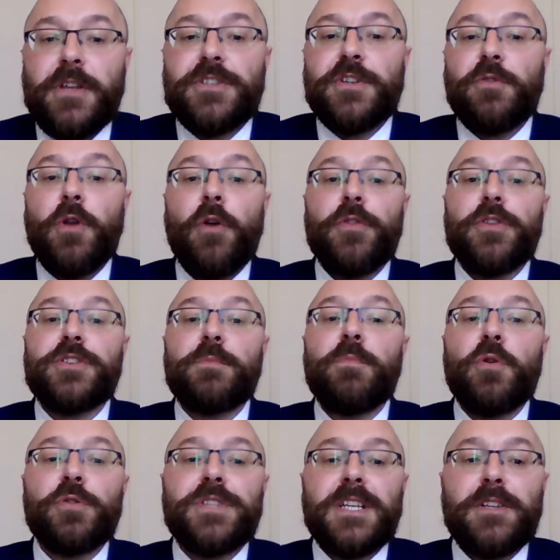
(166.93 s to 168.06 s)
so not the
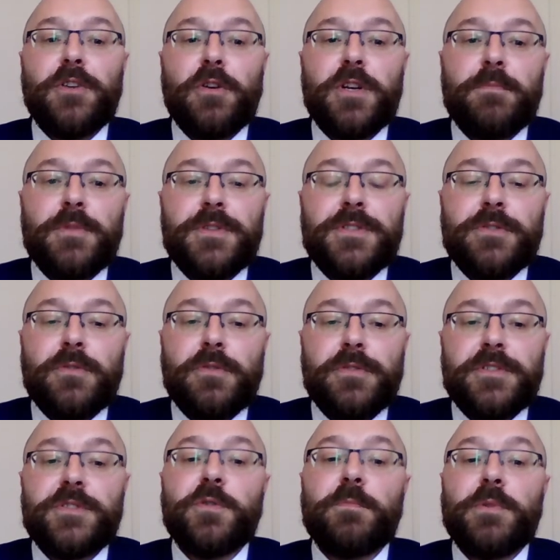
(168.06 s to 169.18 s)
supporting documents or
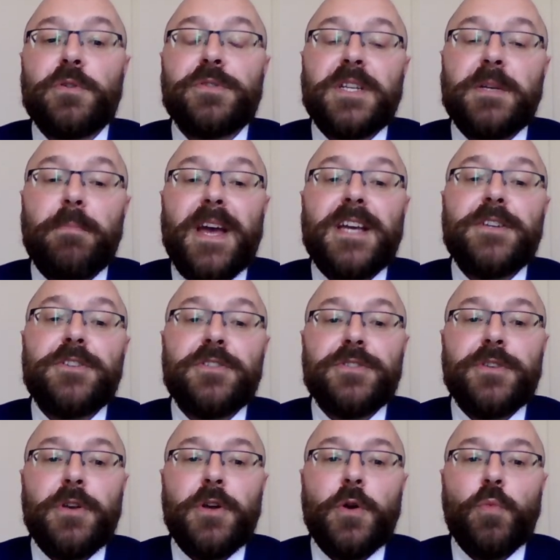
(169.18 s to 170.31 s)
supporting pages